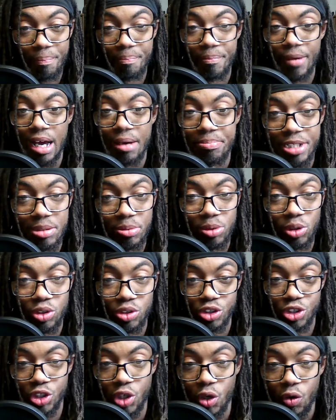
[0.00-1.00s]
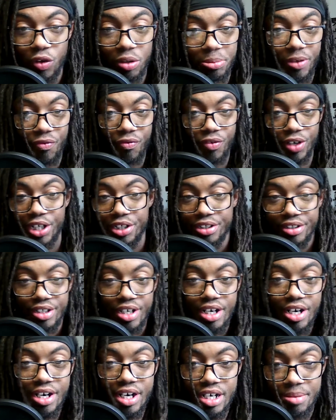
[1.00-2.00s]
I'd be able to show and be fresh.
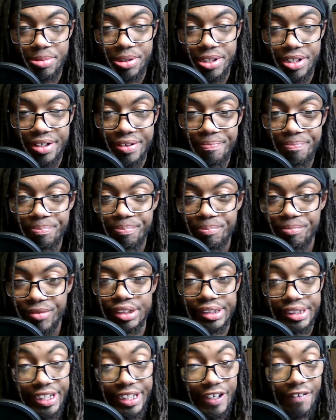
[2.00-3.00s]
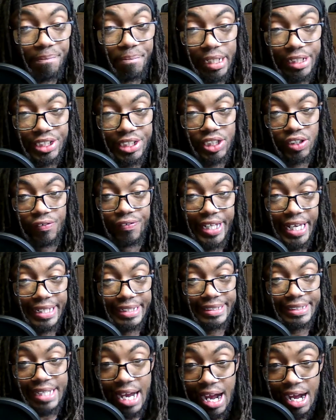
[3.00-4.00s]
I'm saying, to give myself
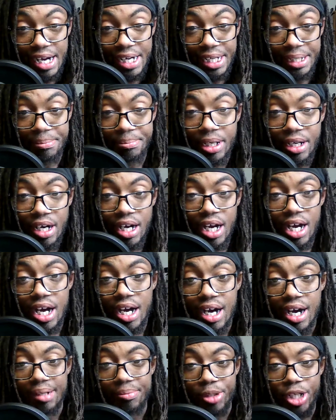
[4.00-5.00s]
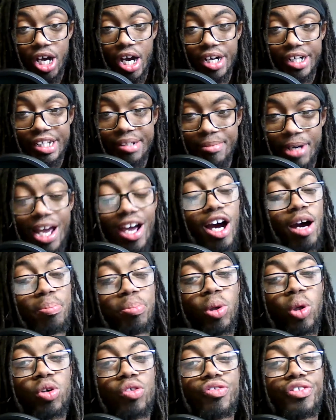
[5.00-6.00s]
that time, I'm cutting my
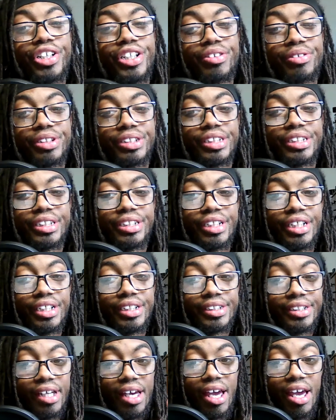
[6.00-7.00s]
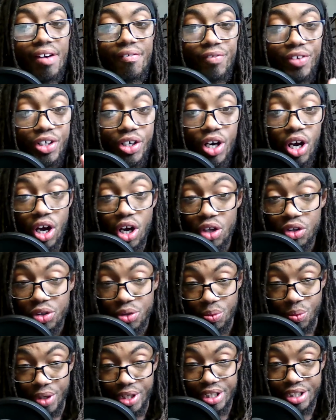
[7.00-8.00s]
upload frequency to every
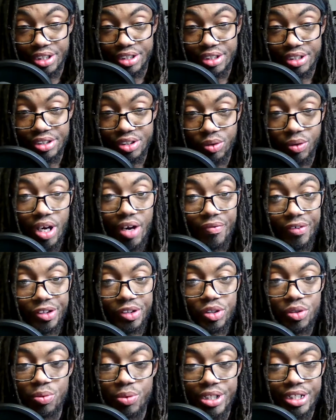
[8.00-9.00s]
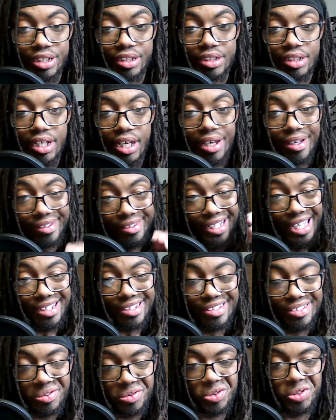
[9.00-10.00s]
other week, so every 2 weeks, and that
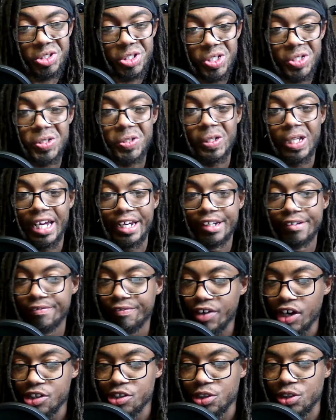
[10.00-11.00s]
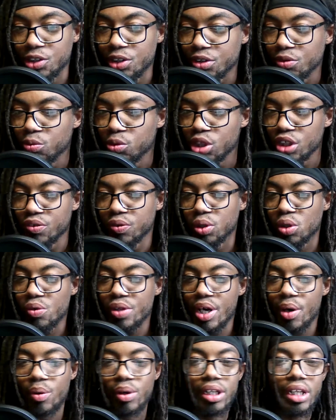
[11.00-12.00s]
is until I can find a good workflow
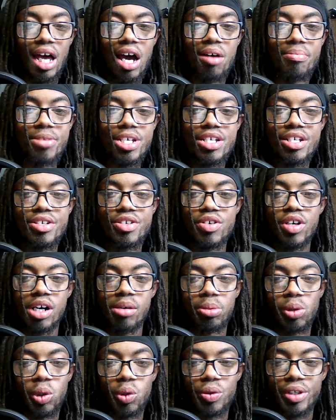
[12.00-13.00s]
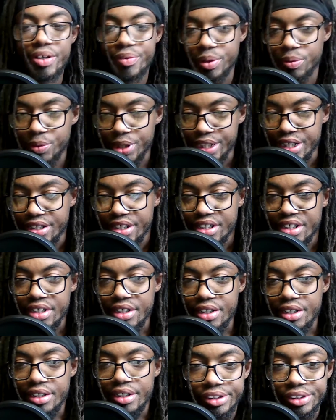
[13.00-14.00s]
that will allow me to upload every week.
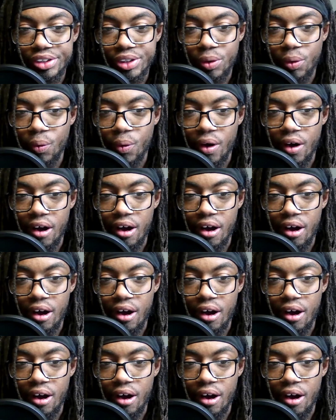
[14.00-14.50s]
So